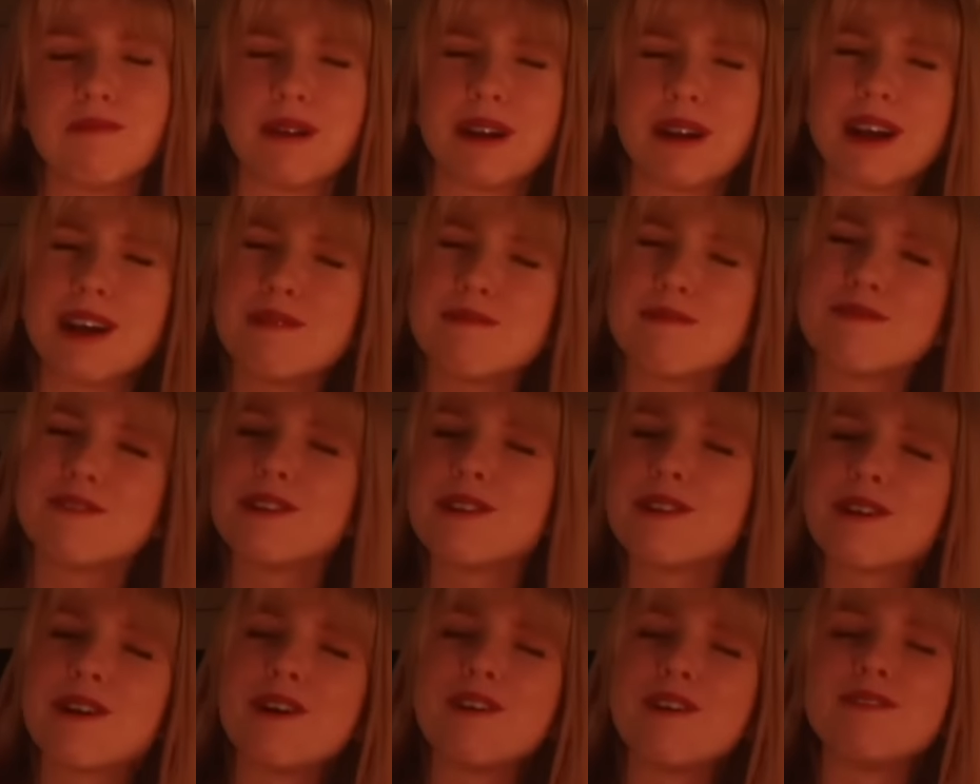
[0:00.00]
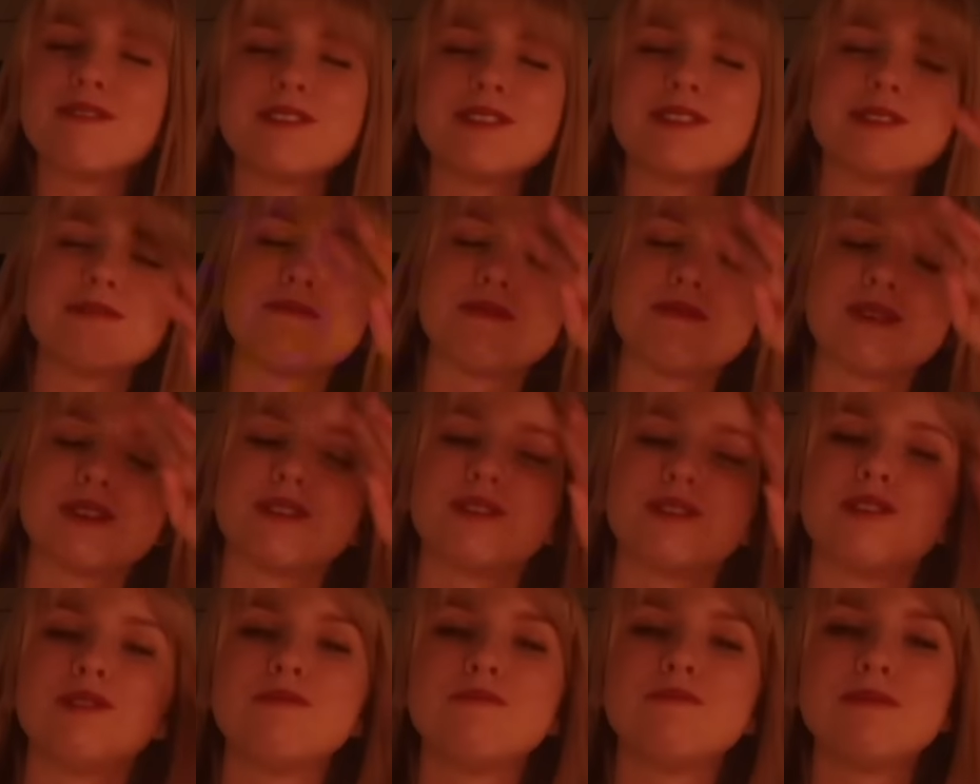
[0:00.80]
but I'm very confident in my
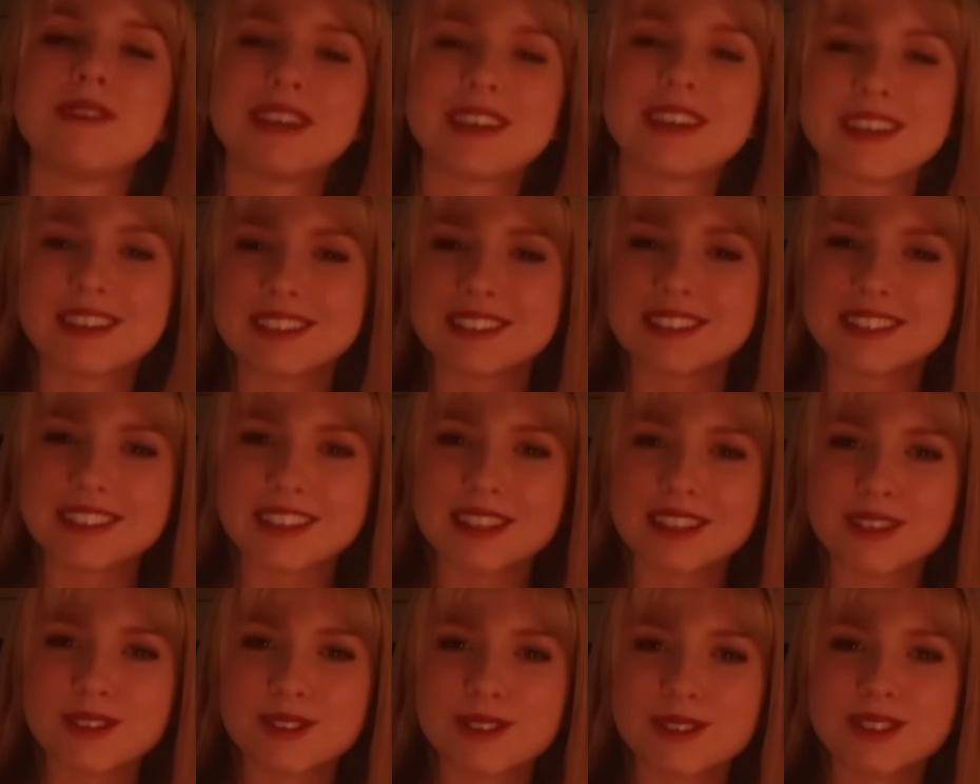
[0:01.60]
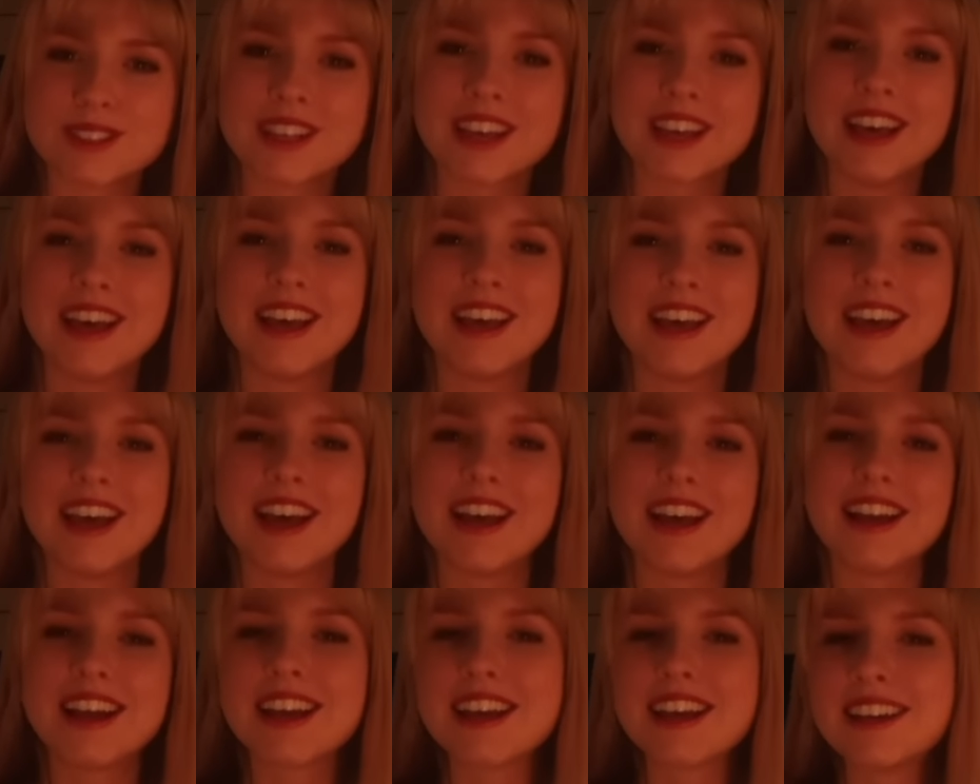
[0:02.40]
soup making skills,
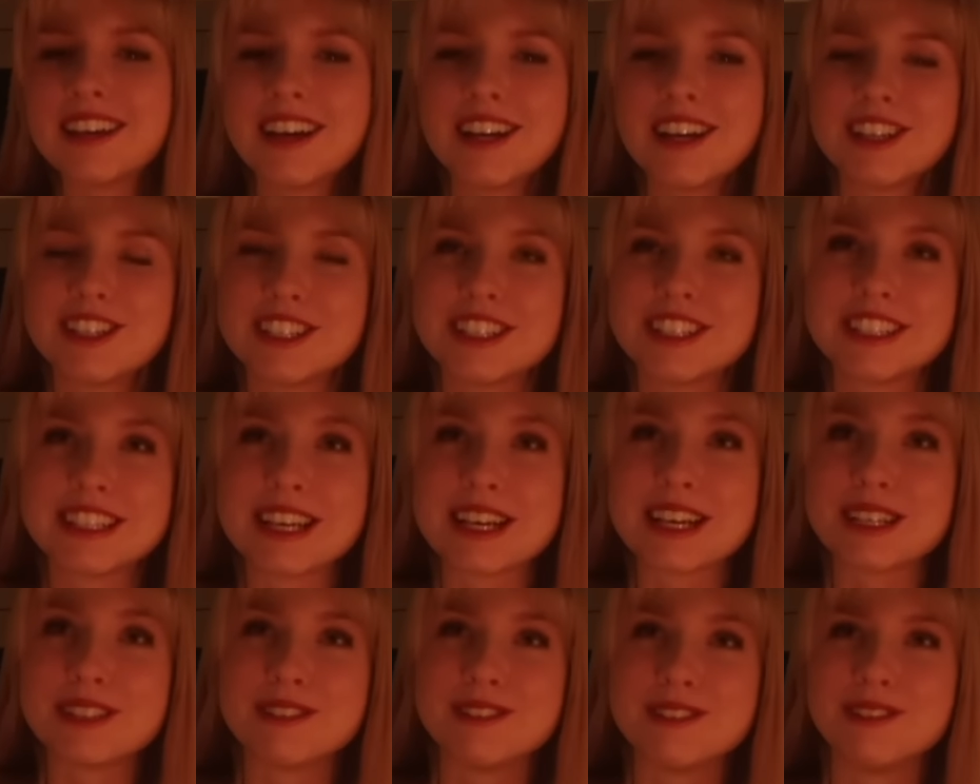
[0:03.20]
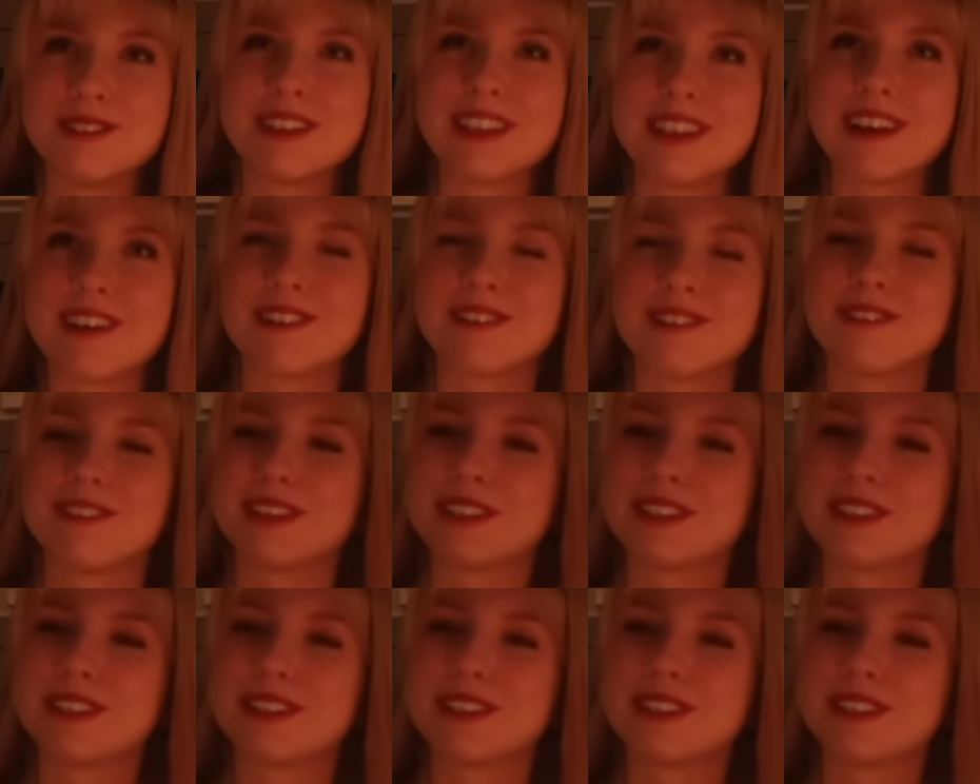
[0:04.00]
and I can kind of just like do it without a